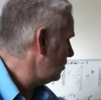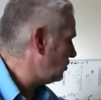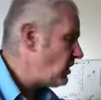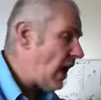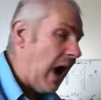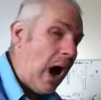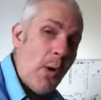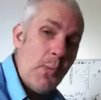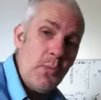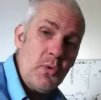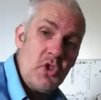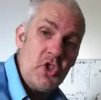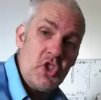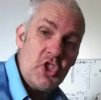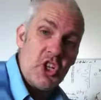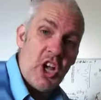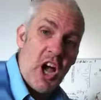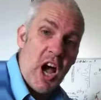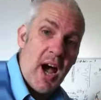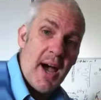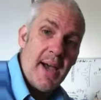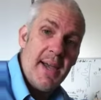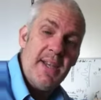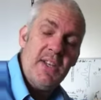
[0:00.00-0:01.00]

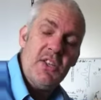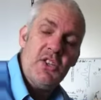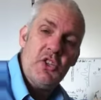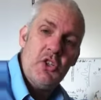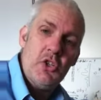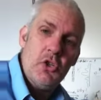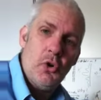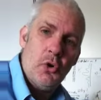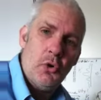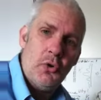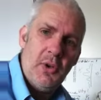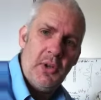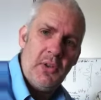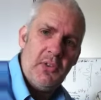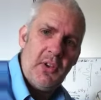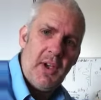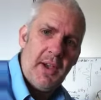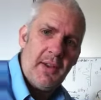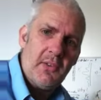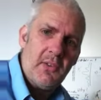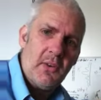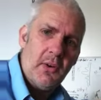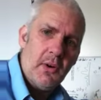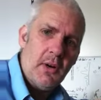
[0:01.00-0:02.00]
downsize your
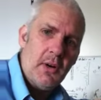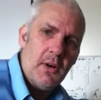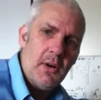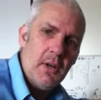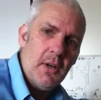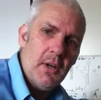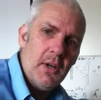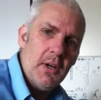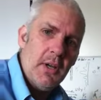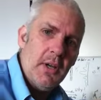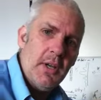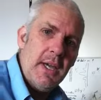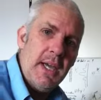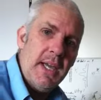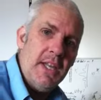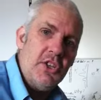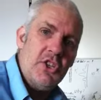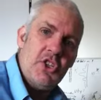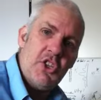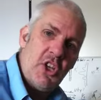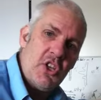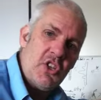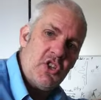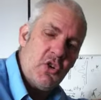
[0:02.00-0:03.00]
detector in
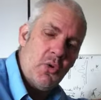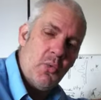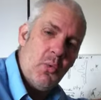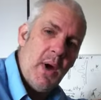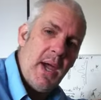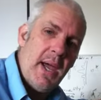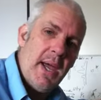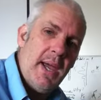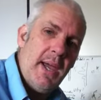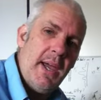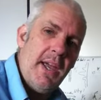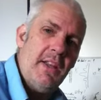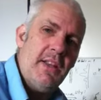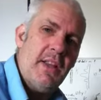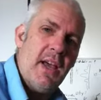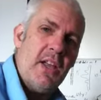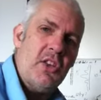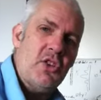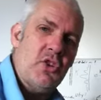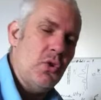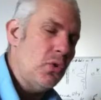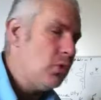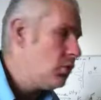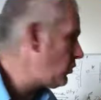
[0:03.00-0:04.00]
such a way
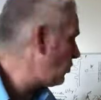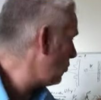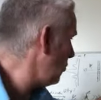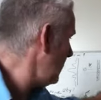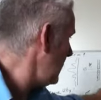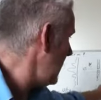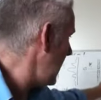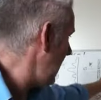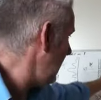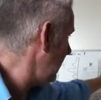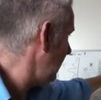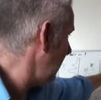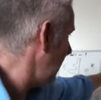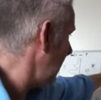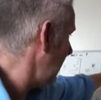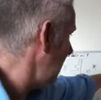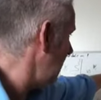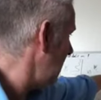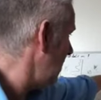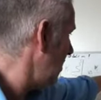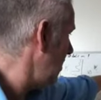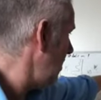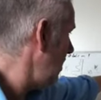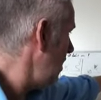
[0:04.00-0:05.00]
that you create
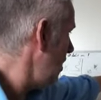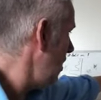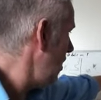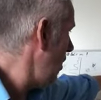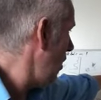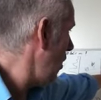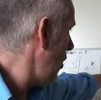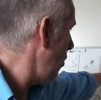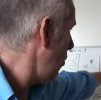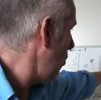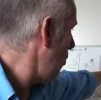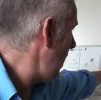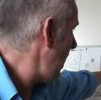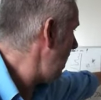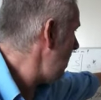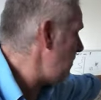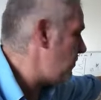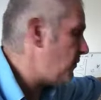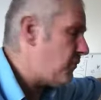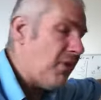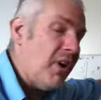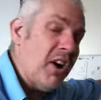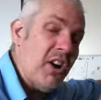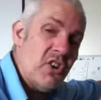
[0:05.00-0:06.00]
here a
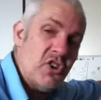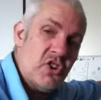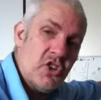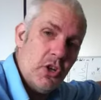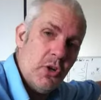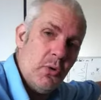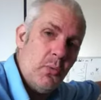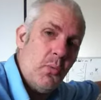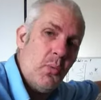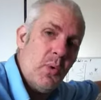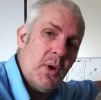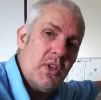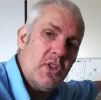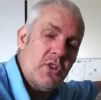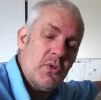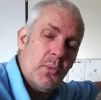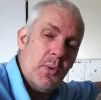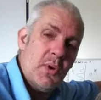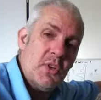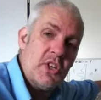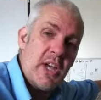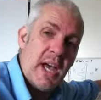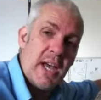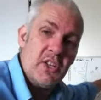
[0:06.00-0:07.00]
wave function
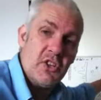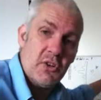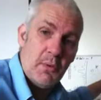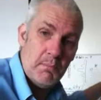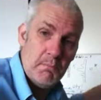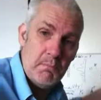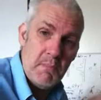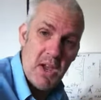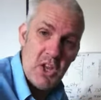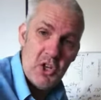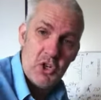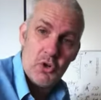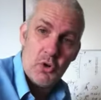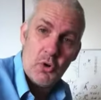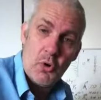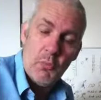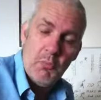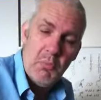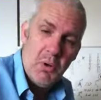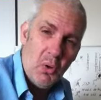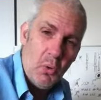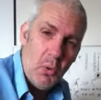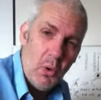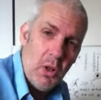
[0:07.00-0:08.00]
which has a
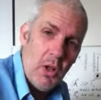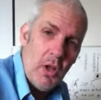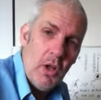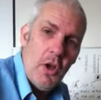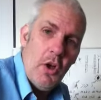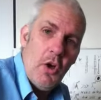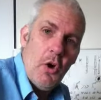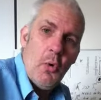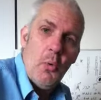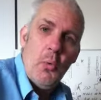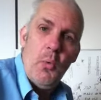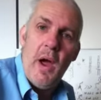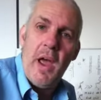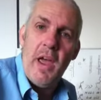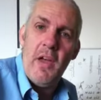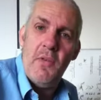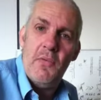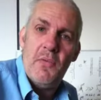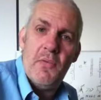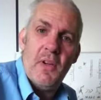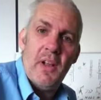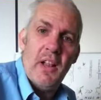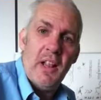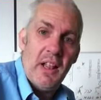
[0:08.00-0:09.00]
measurable
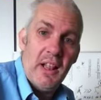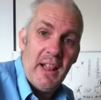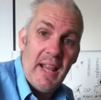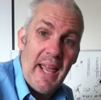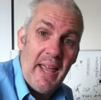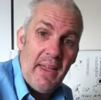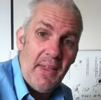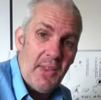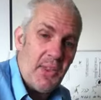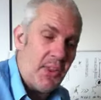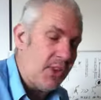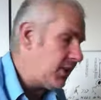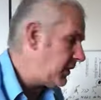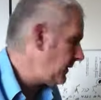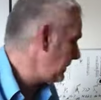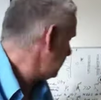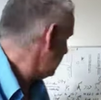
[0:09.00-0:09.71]
wavelength.